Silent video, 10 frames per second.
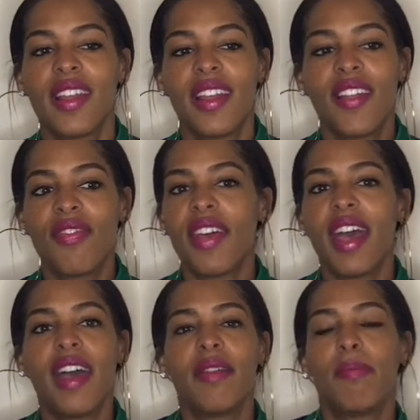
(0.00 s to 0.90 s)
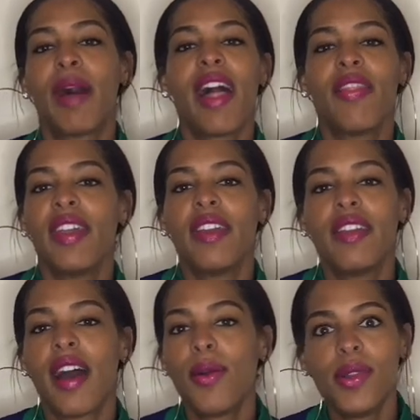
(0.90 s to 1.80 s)
that by then
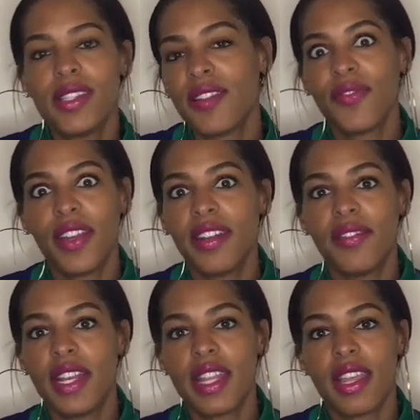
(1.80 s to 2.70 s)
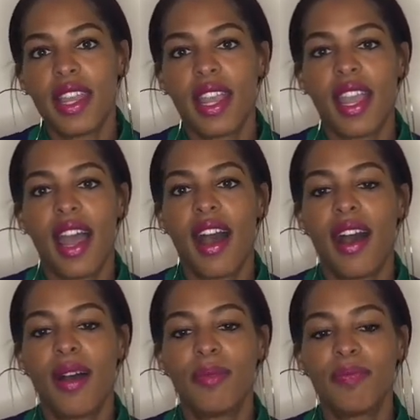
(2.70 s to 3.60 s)
I wasn't afraid of anything,
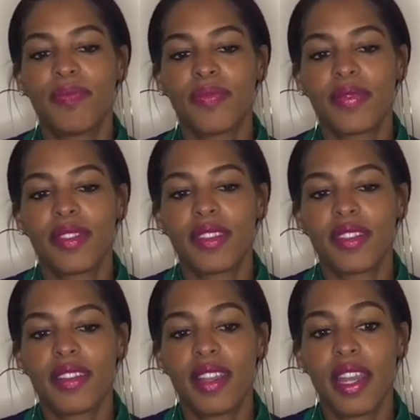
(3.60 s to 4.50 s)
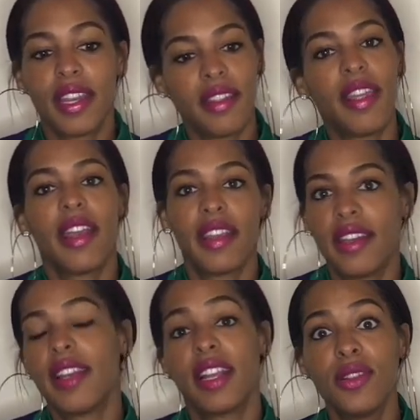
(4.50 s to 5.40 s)
and
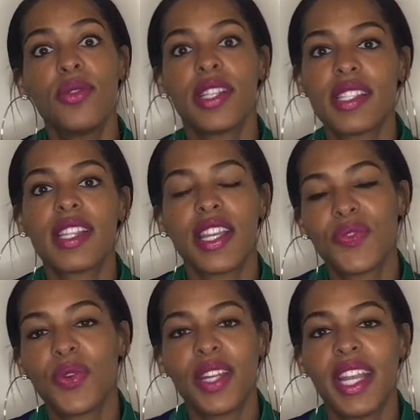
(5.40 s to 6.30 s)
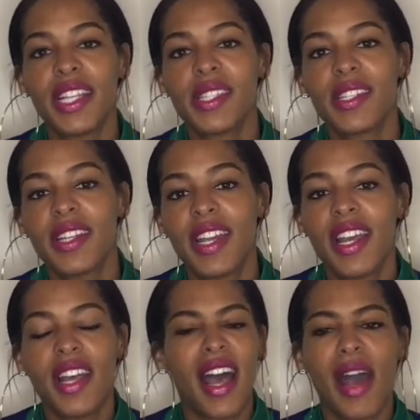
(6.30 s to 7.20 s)
including stage 4 cancer.
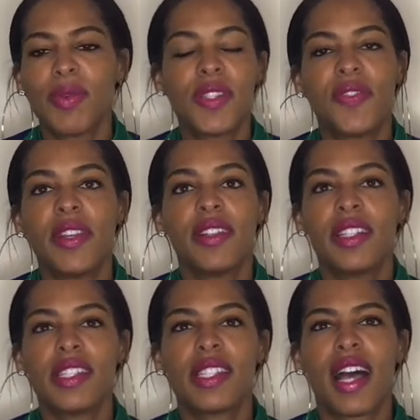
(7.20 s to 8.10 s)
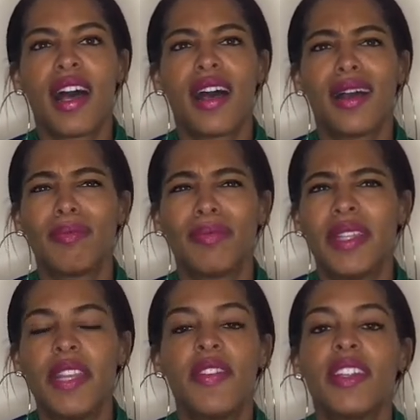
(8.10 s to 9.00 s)
I was fearless.
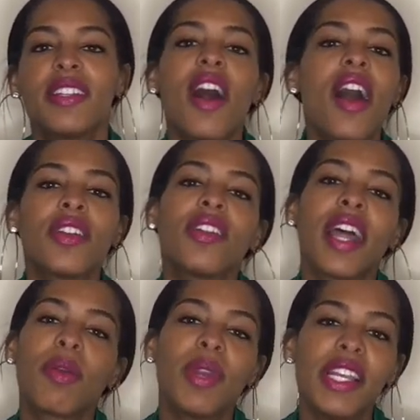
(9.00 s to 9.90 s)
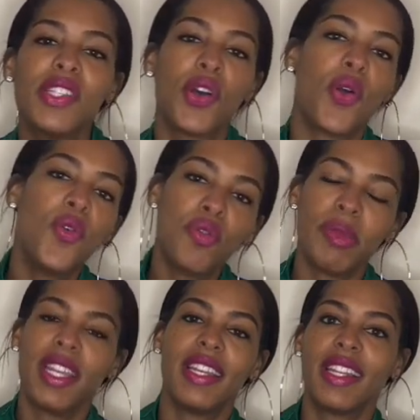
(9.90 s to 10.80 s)
Even the doctor, like when he told
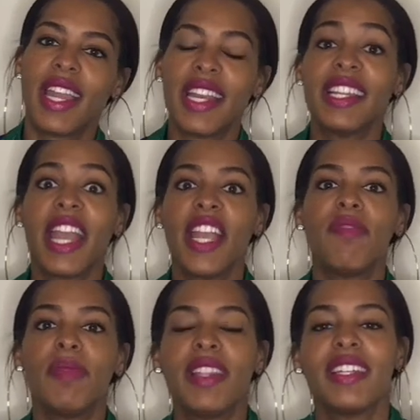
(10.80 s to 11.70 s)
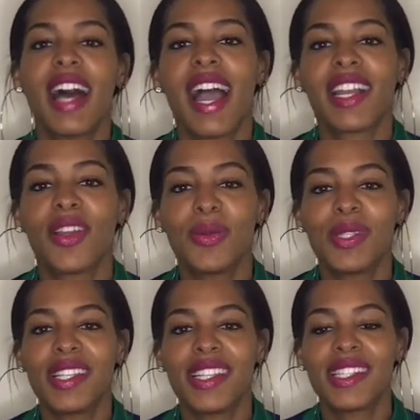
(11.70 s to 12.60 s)
me and gave me the diagnosis,